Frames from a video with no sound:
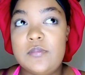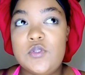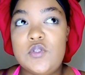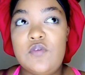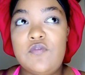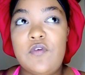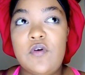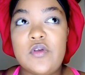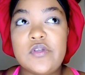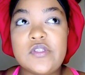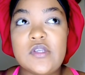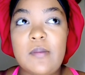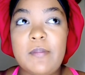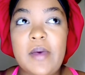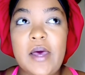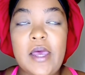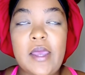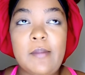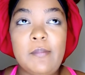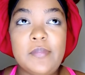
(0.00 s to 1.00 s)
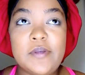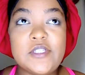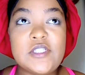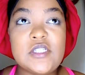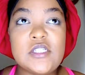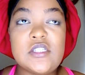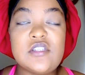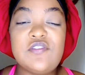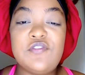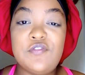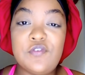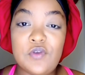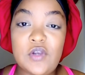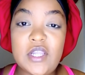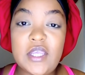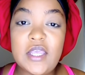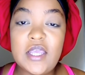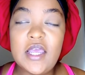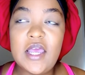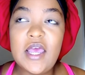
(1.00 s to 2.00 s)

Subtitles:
to focus on my business fully,